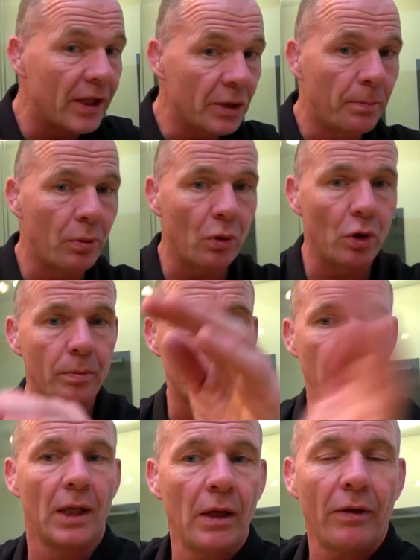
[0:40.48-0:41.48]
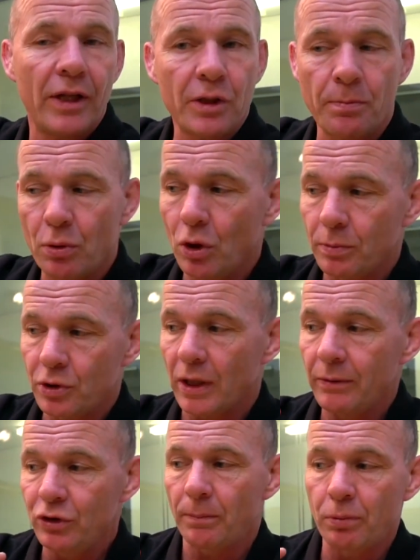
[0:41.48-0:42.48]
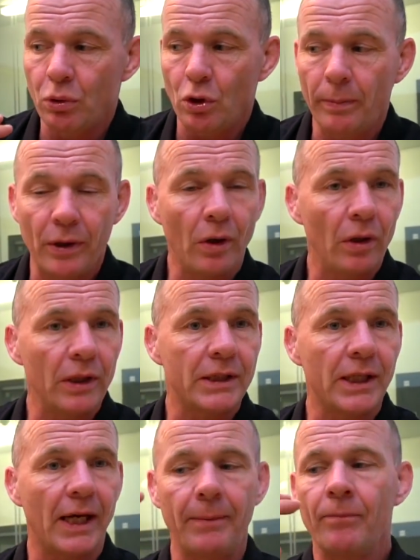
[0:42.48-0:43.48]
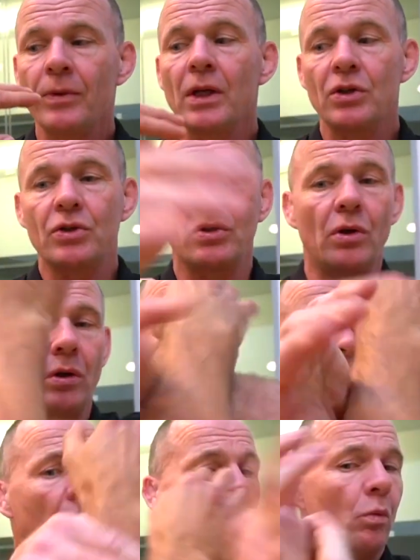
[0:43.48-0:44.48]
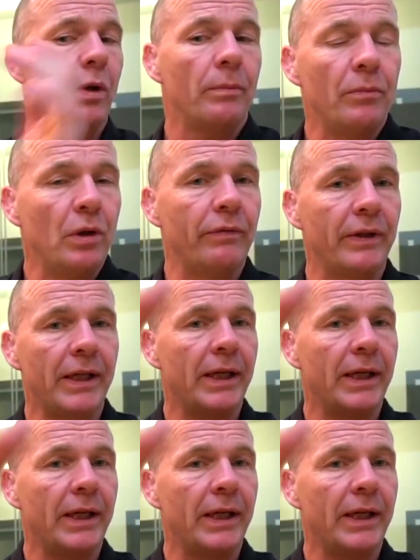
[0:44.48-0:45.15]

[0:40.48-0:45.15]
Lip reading: this probes, this probes. So you're probing all the time. So we're moving